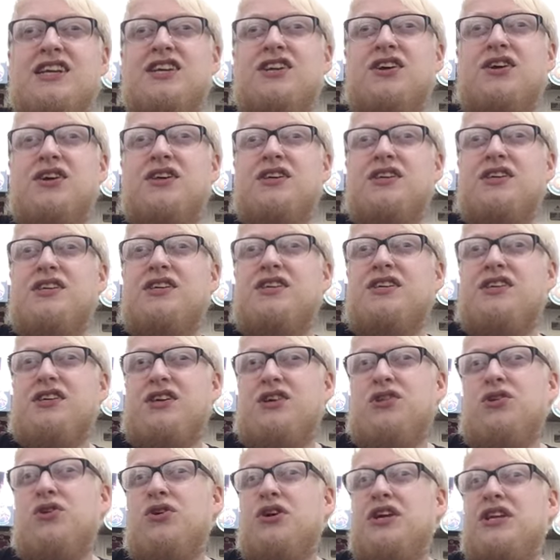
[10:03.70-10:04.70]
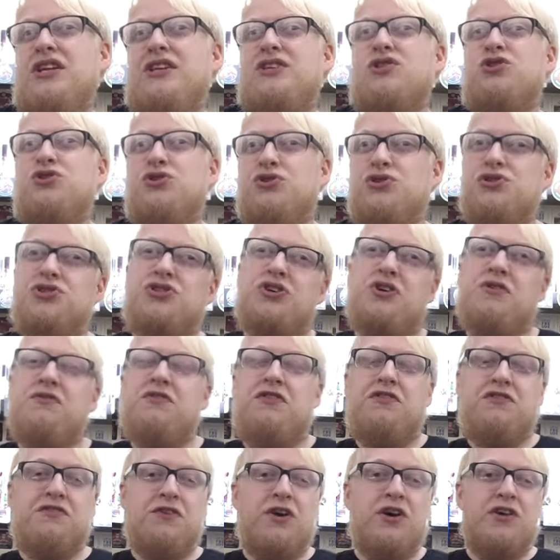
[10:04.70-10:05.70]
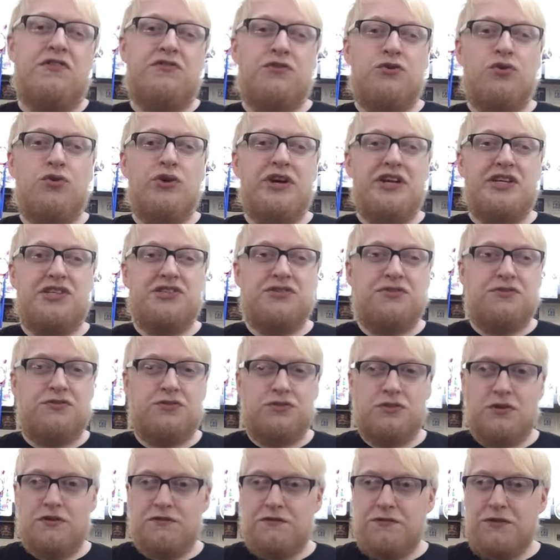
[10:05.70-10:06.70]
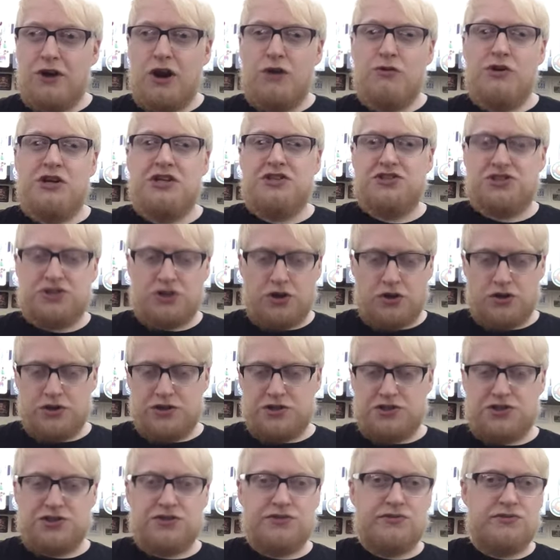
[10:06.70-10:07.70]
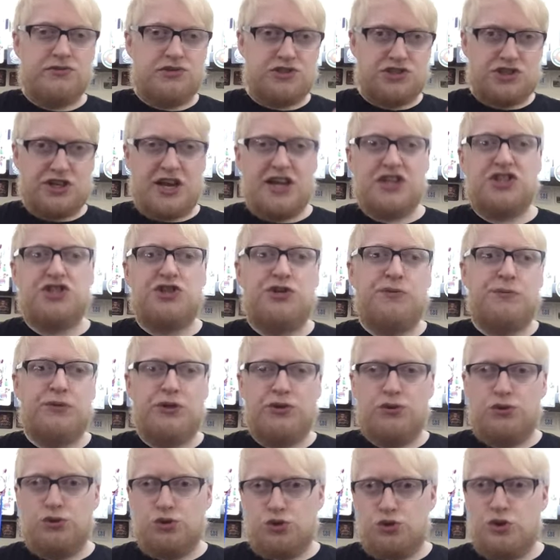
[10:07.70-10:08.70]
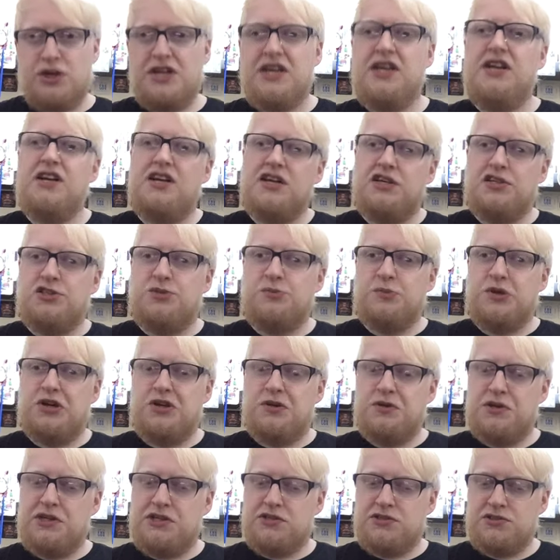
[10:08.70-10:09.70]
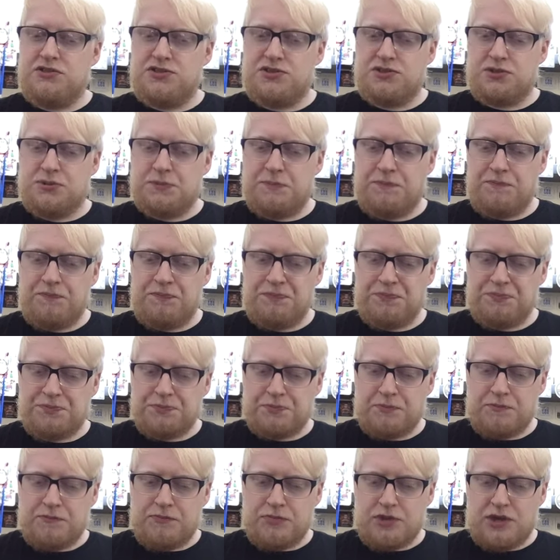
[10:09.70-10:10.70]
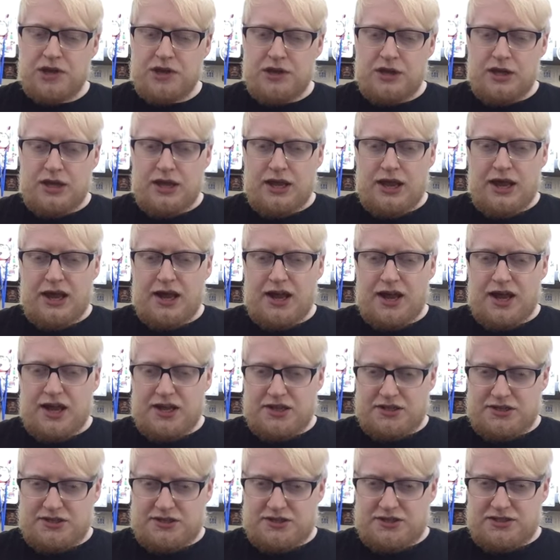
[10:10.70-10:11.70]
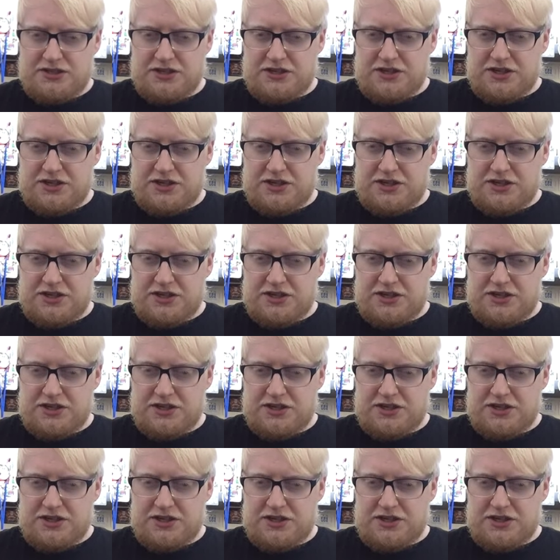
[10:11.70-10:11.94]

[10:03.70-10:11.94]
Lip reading: You know, you're looking at just over £5 for a very solid, sessionable drinking experience. And